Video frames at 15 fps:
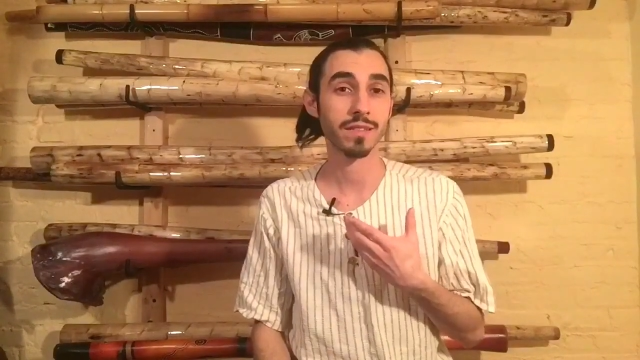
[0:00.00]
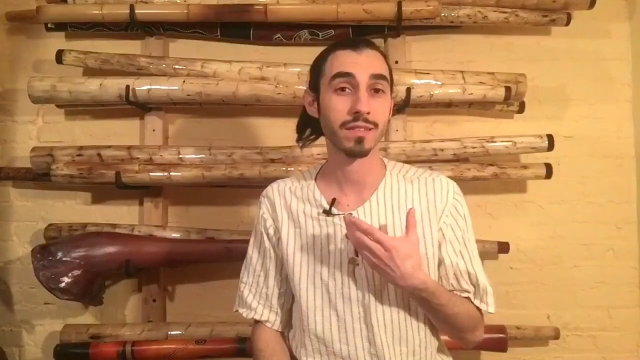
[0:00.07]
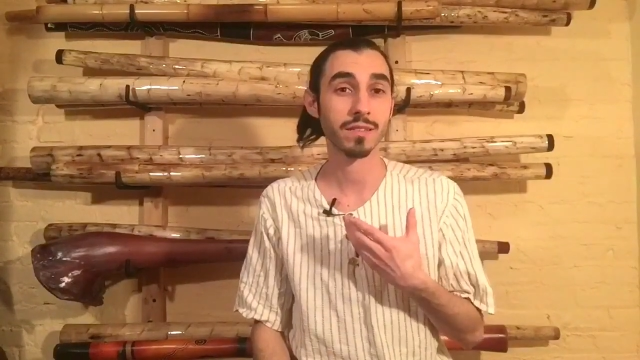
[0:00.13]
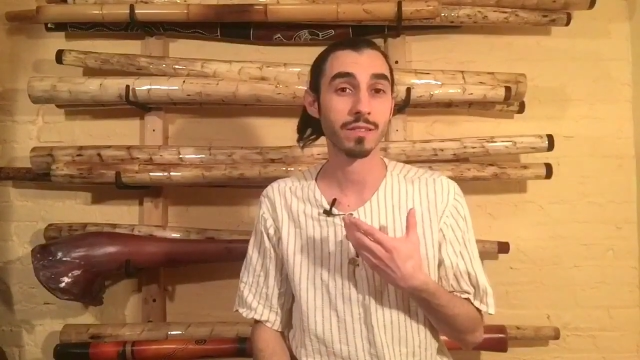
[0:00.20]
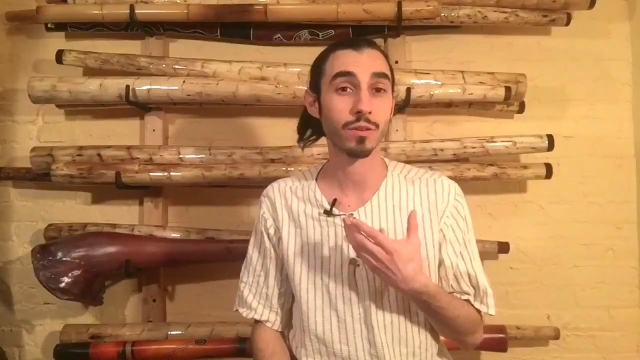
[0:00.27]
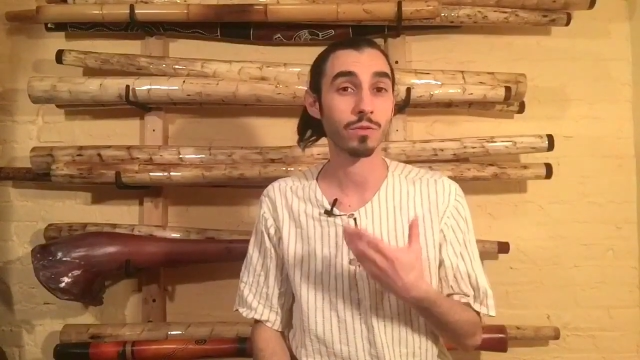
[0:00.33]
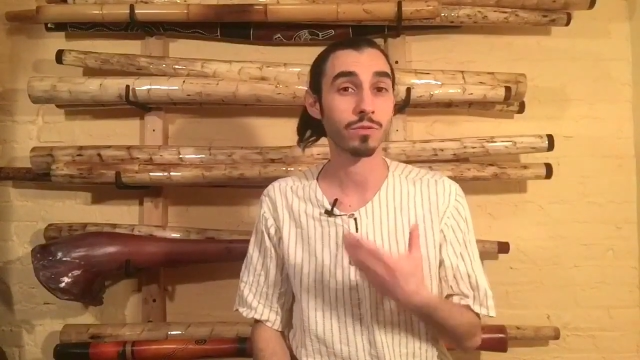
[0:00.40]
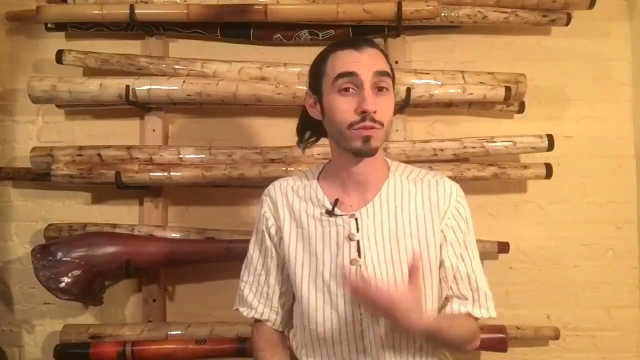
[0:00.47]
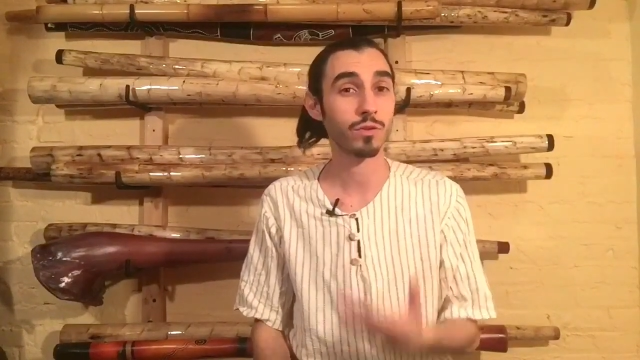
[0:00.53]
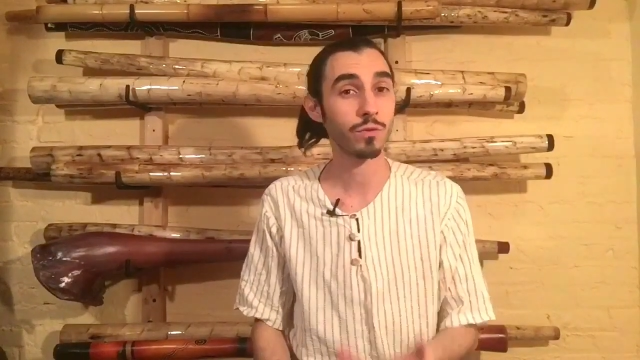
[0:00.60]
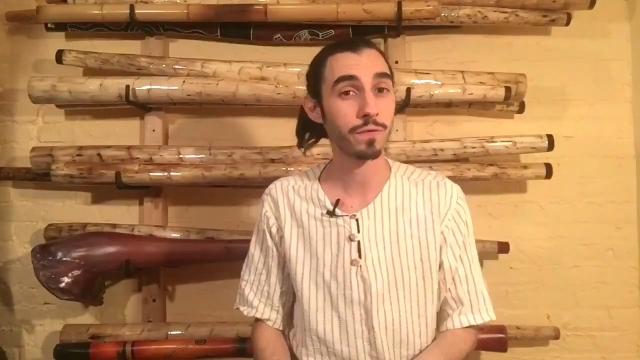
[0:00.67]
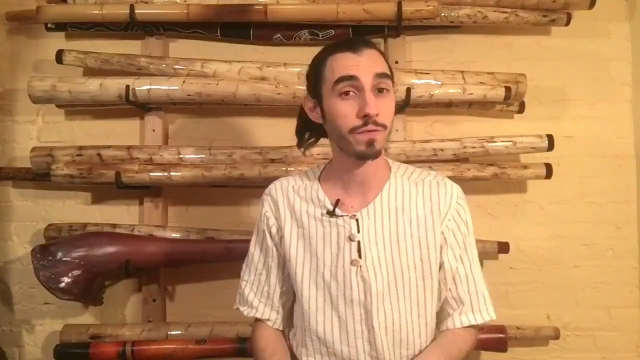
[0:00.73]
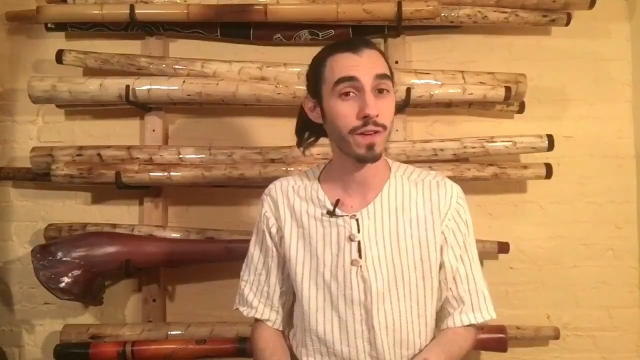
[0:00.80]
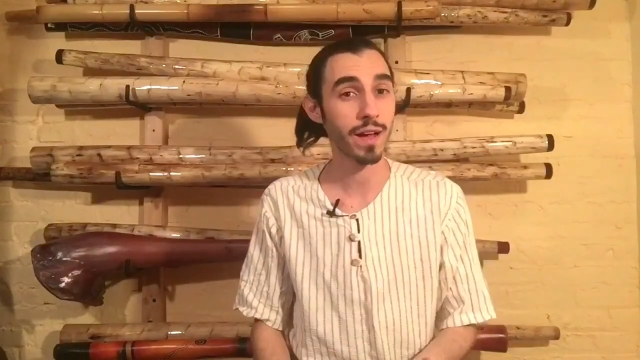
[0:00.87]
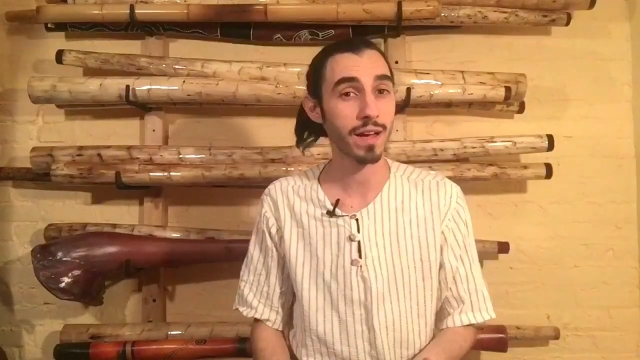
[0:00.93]
is to go too
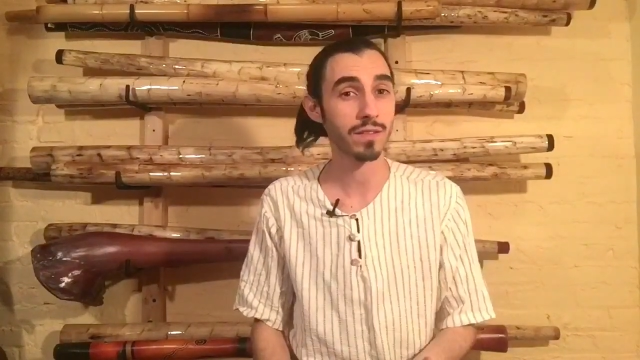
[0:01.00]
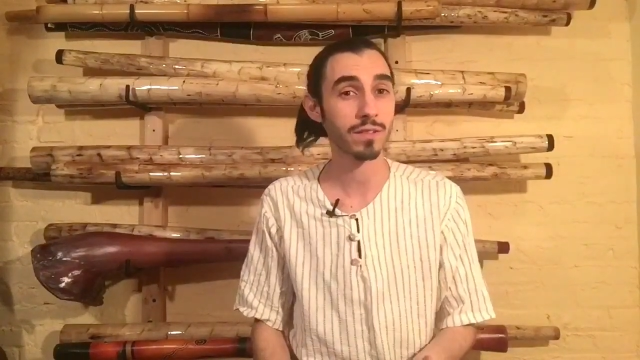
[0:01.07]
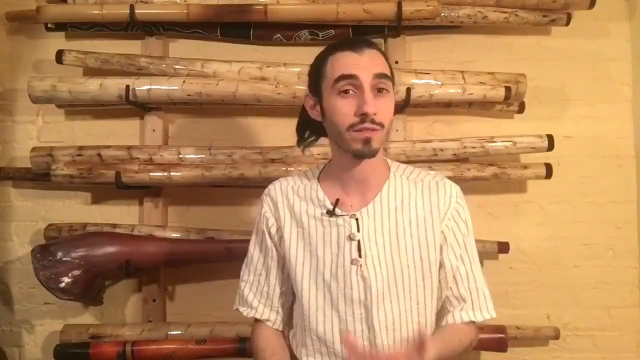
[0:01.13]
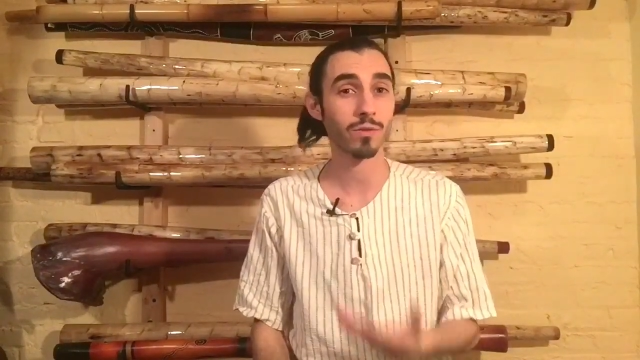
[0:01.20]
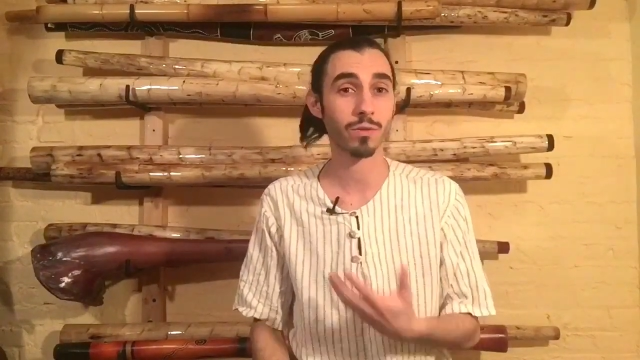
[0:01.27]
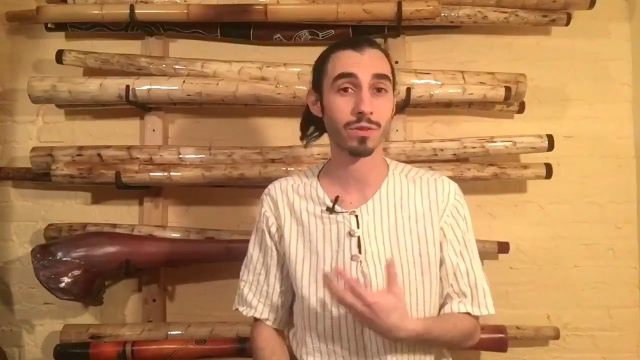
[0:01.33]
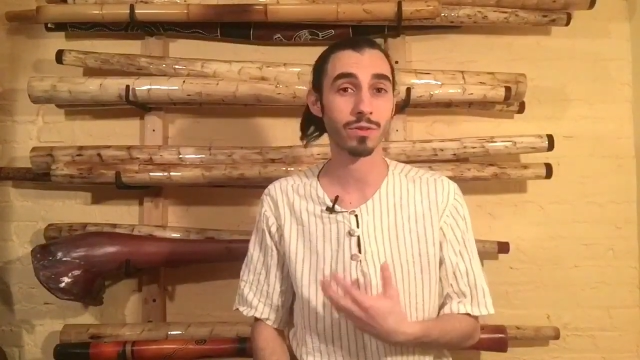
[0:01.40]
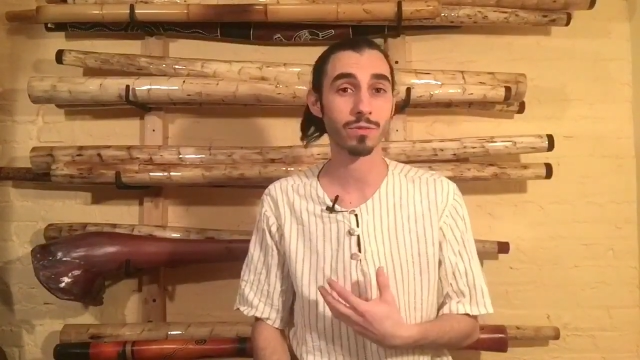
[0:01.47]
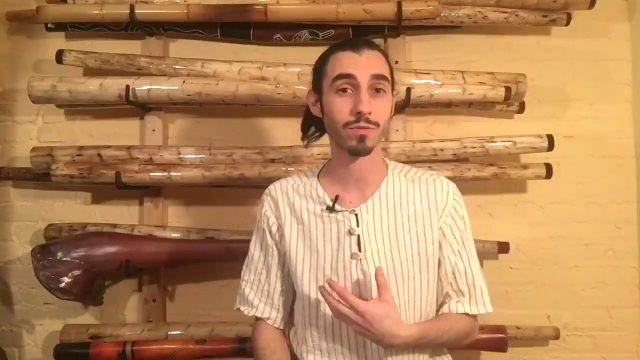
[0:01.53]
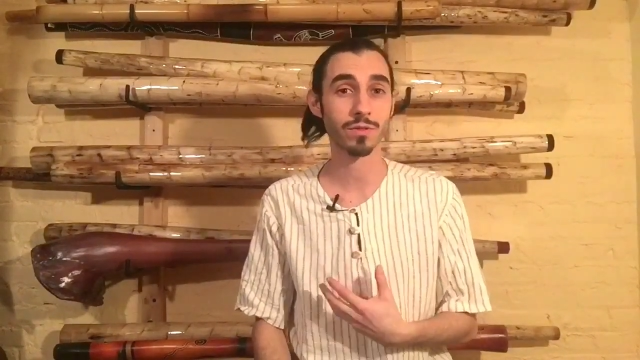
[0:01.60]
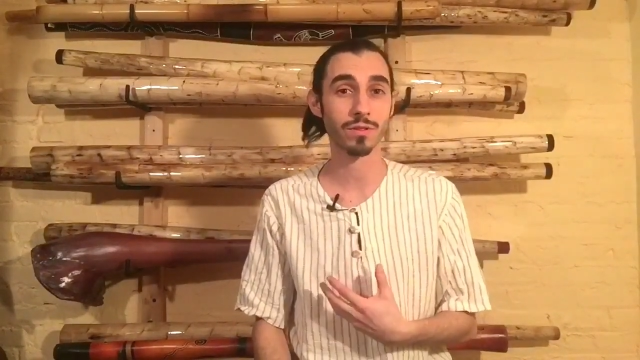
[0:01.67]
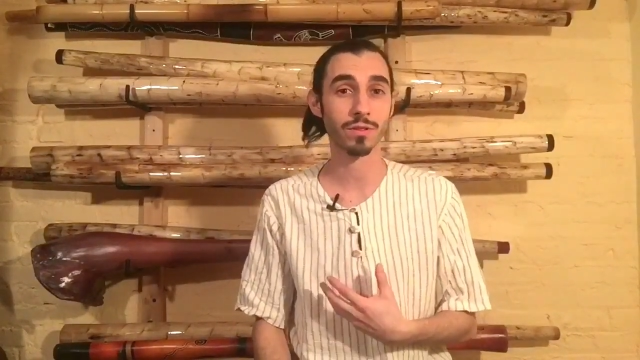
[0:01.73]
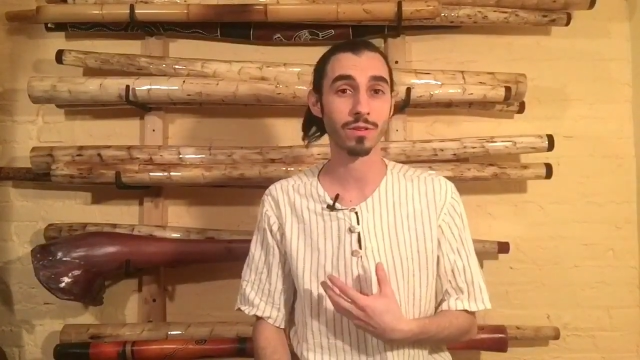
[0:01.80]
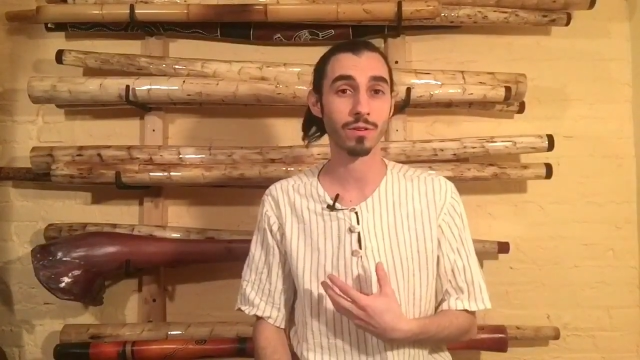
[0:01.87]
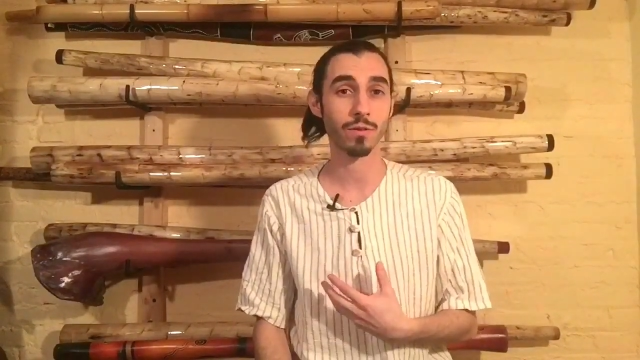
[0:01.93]
fast or too
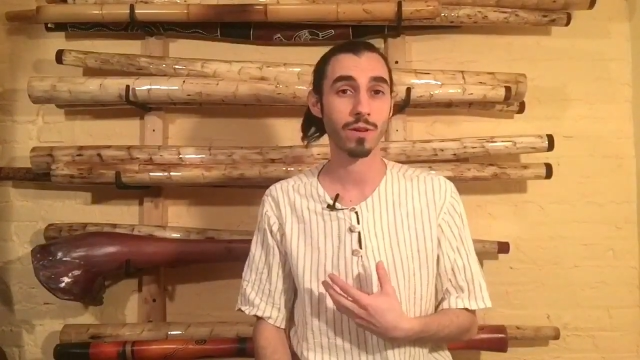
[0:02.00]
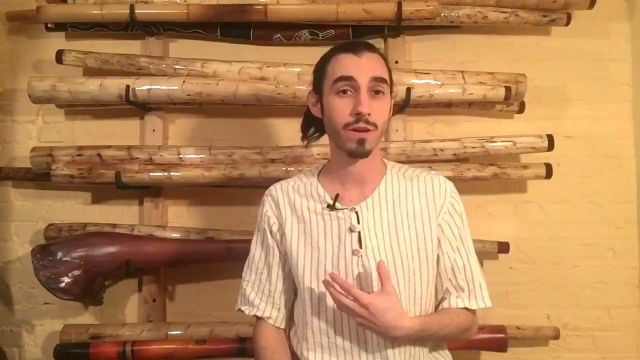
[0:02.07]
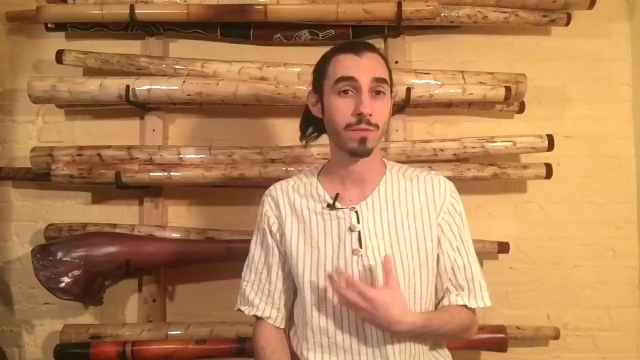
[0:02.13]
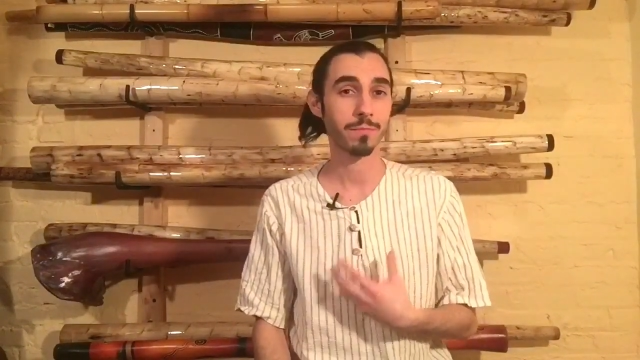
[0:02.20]
slow.